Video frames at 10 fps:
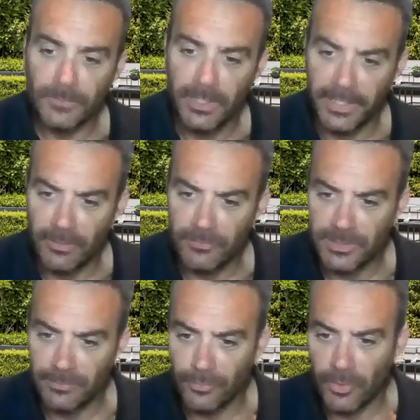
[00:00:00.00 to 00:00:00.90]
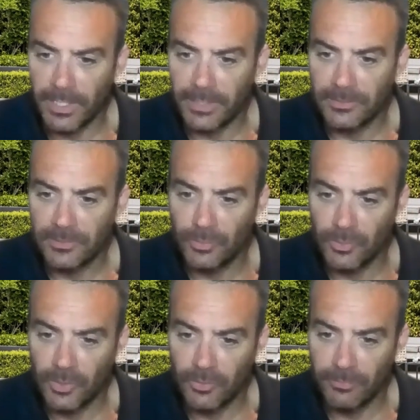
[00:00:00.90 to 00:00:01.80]
And obviously Friday at
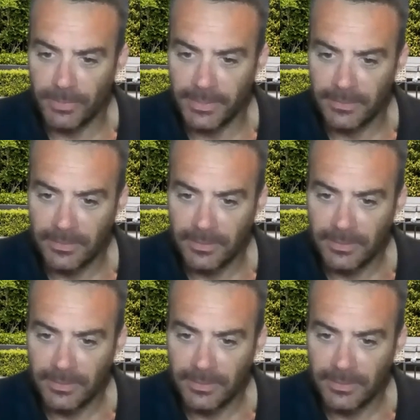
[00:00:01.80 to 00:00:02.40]
2:00 will be